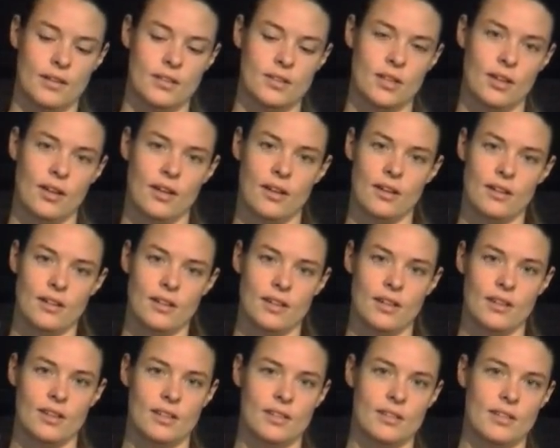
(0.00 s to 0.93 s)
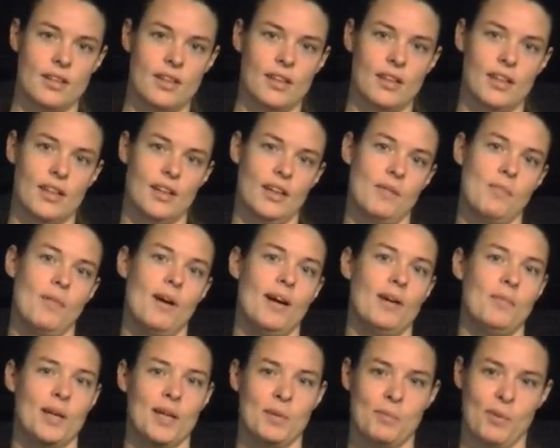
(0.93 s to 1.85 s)
So it
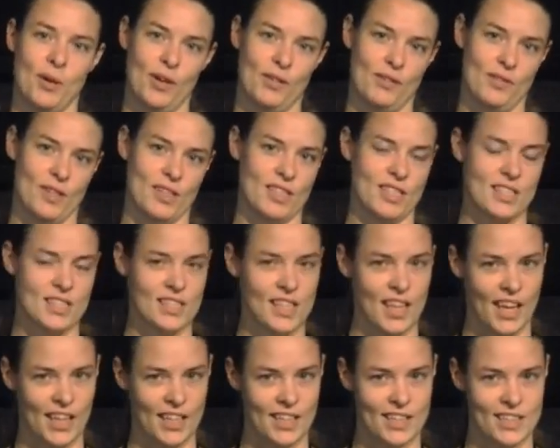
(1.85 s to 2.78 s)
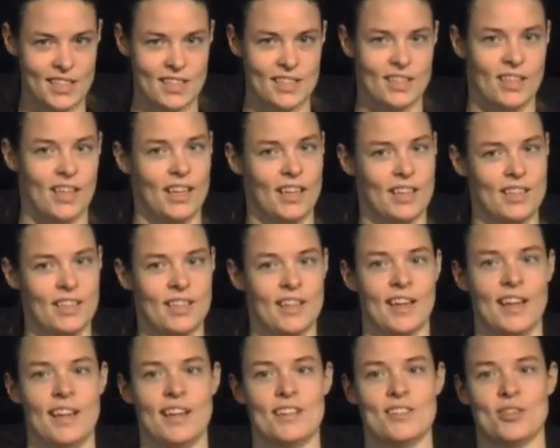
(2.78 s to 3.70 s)
might make perfect sense, like
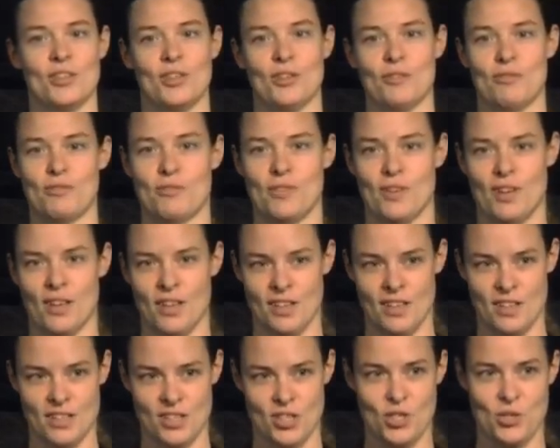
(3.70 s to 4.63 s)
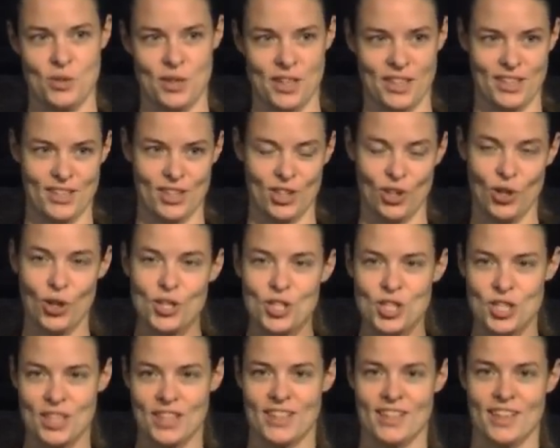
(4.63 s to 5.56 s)
in a sort of strict
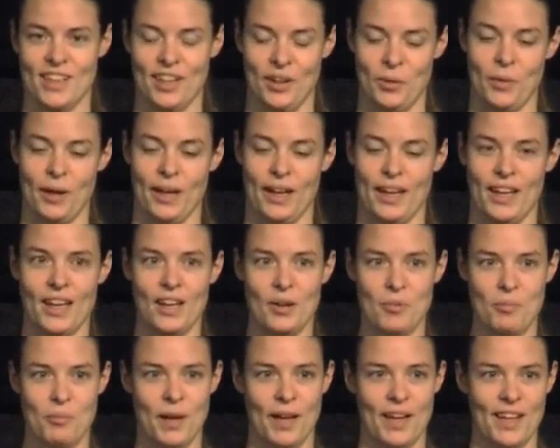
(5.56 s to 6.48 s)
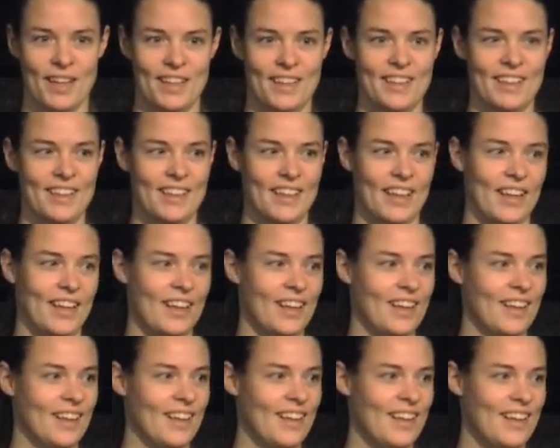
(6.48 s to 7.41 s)
logic kind of way, but you know,
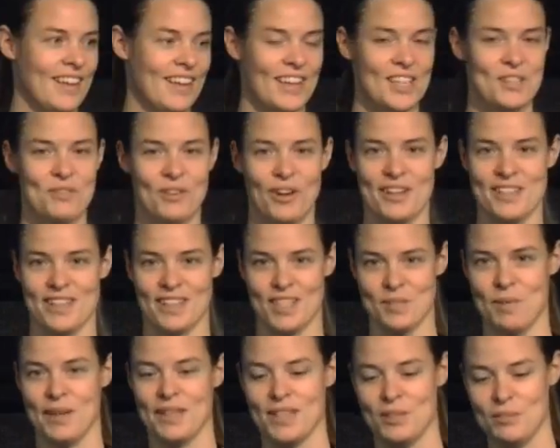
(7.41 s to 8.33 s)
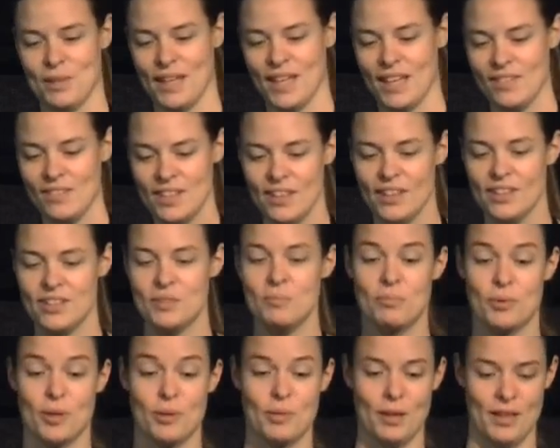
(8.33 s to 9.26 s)
as far as expected behavior goes,
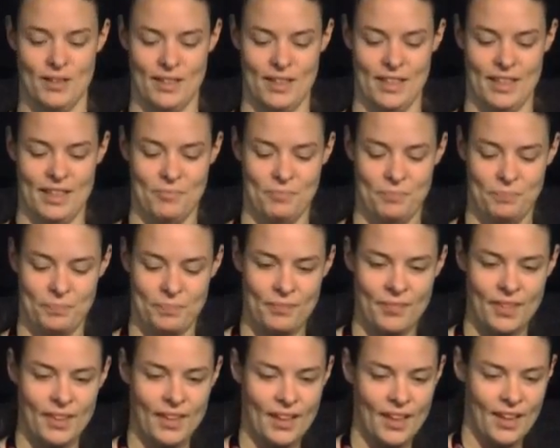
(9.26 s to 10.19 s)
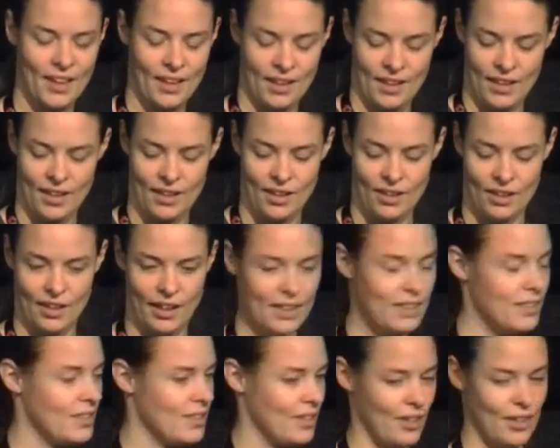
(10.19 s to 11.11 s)
probably not it. All
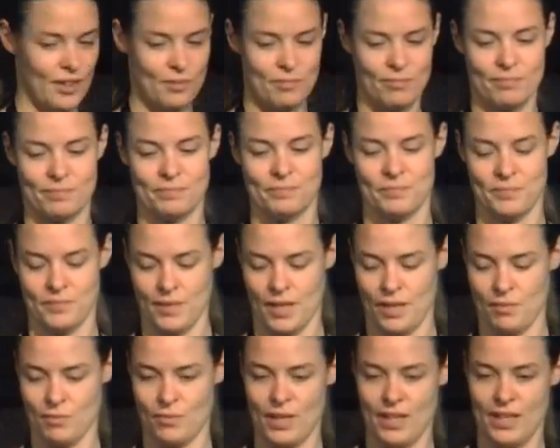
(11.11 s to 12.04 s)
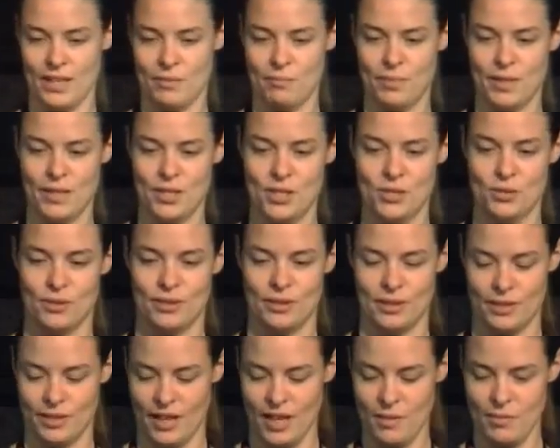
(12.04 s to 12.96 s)
right, so I'm running a bit short
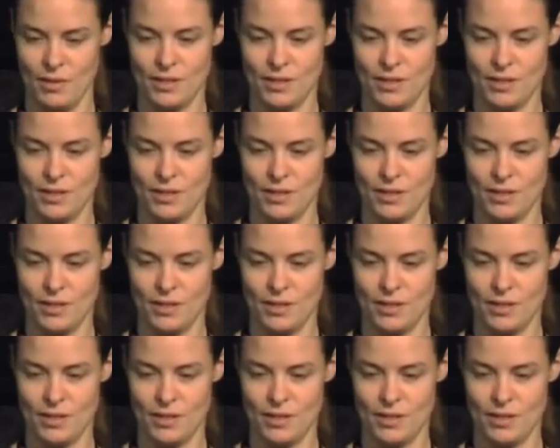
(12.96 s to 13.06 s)
on time.